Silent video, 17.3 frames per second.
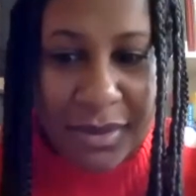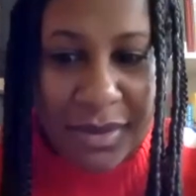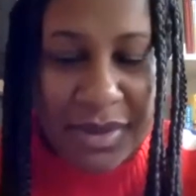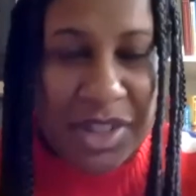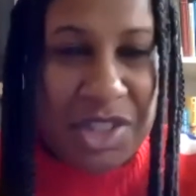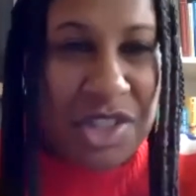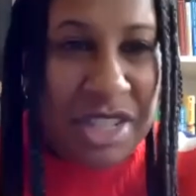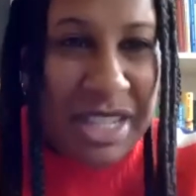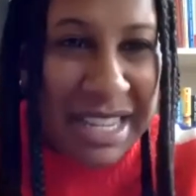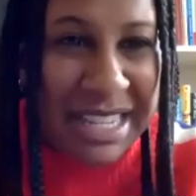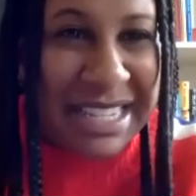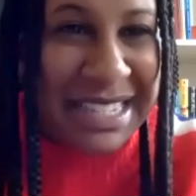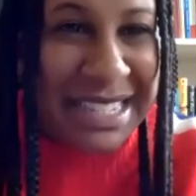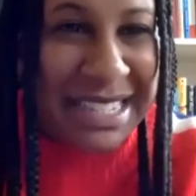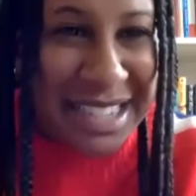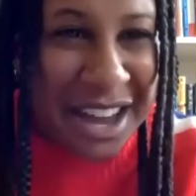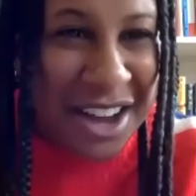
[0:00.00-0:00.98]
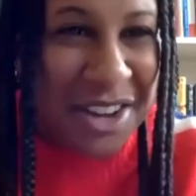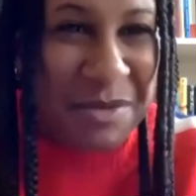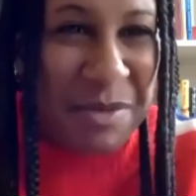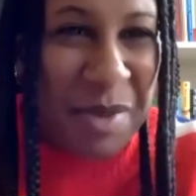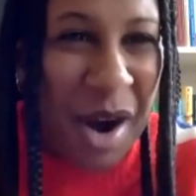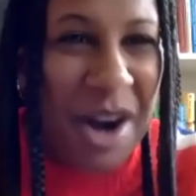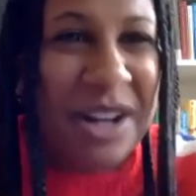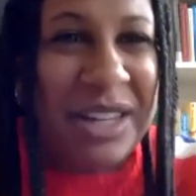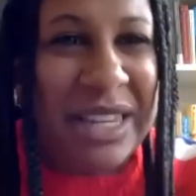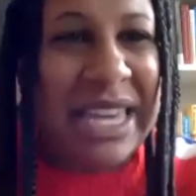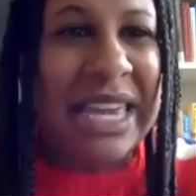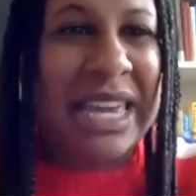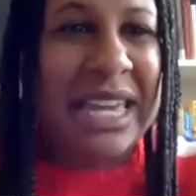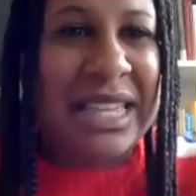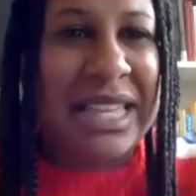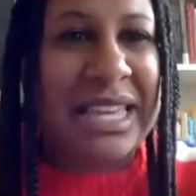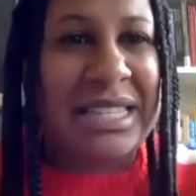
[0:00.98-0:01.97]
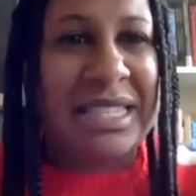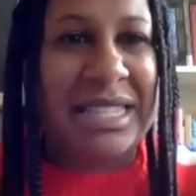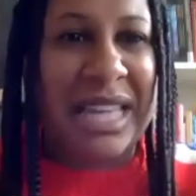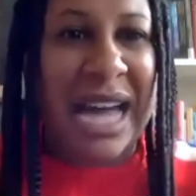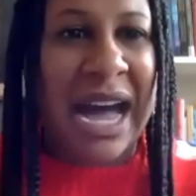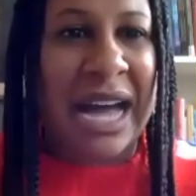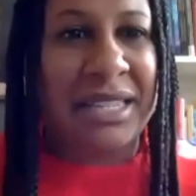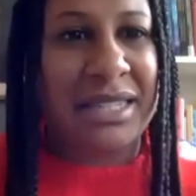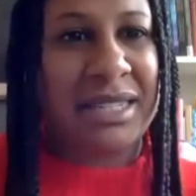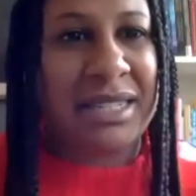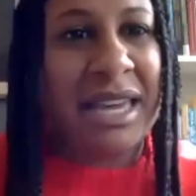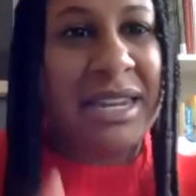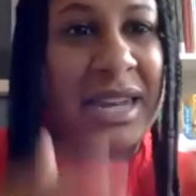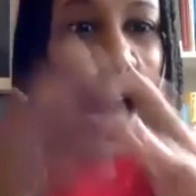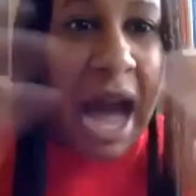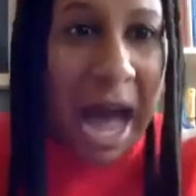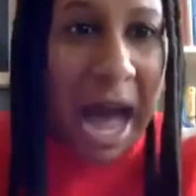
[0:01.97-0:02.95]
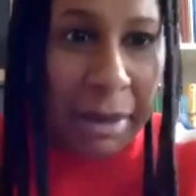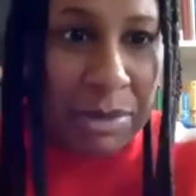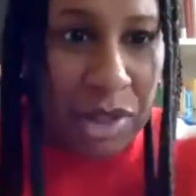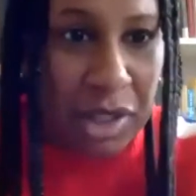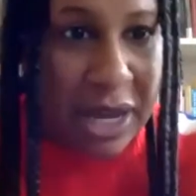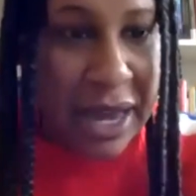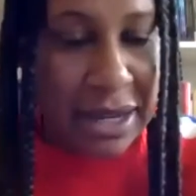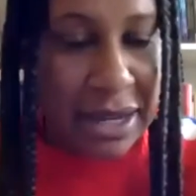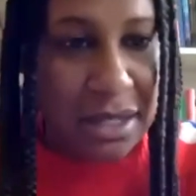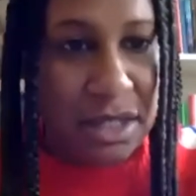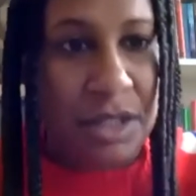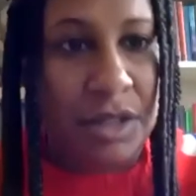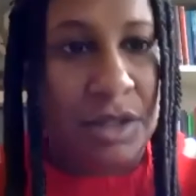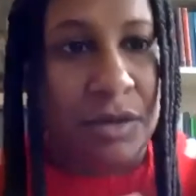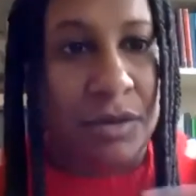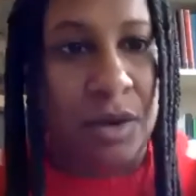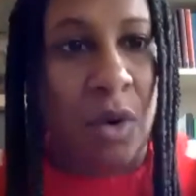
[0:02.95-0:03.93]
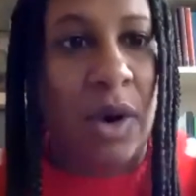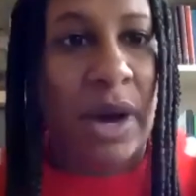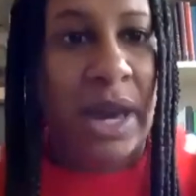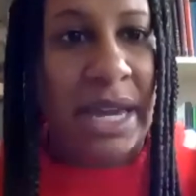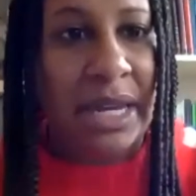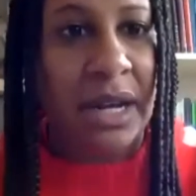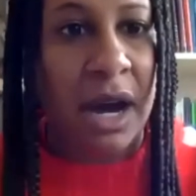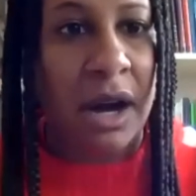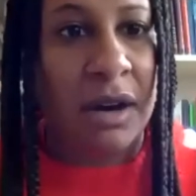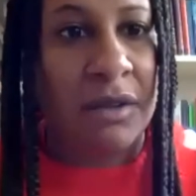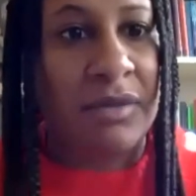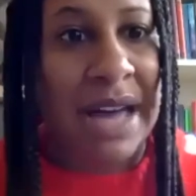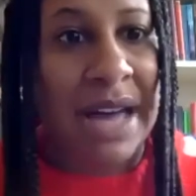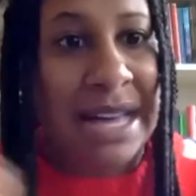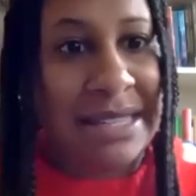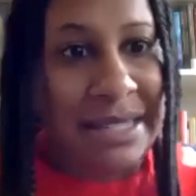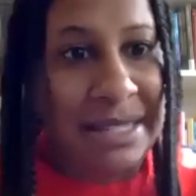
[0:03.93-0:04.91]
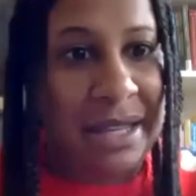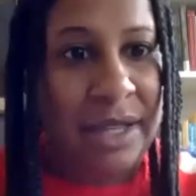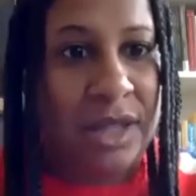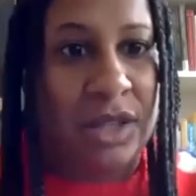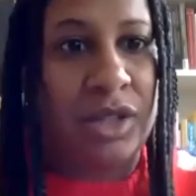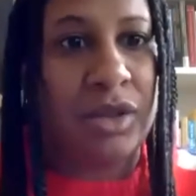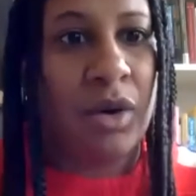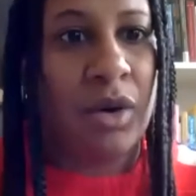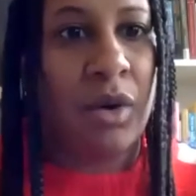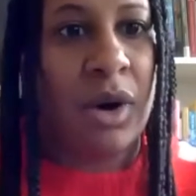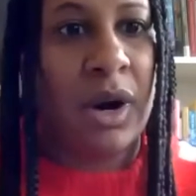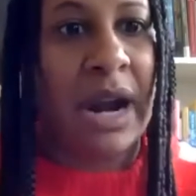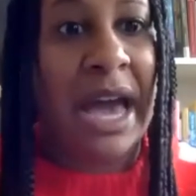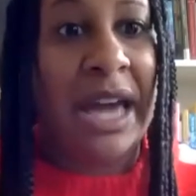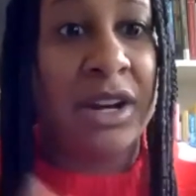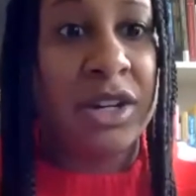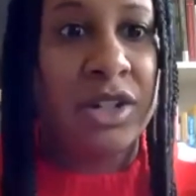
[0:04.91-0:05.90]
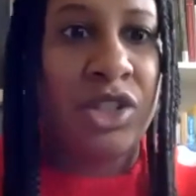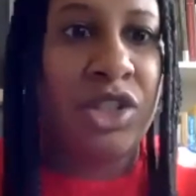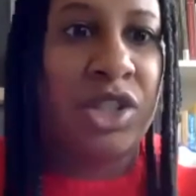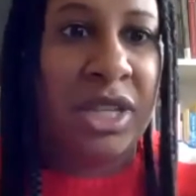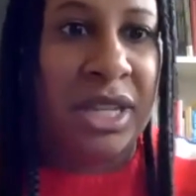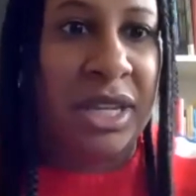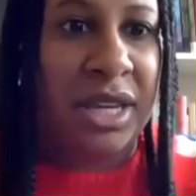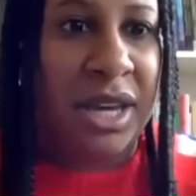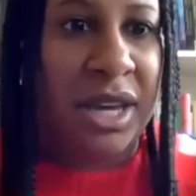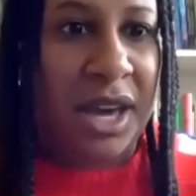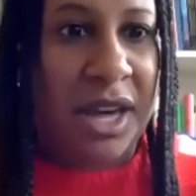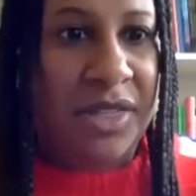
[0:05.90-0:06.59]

she is a part, like it's not an object devoid of essence or energy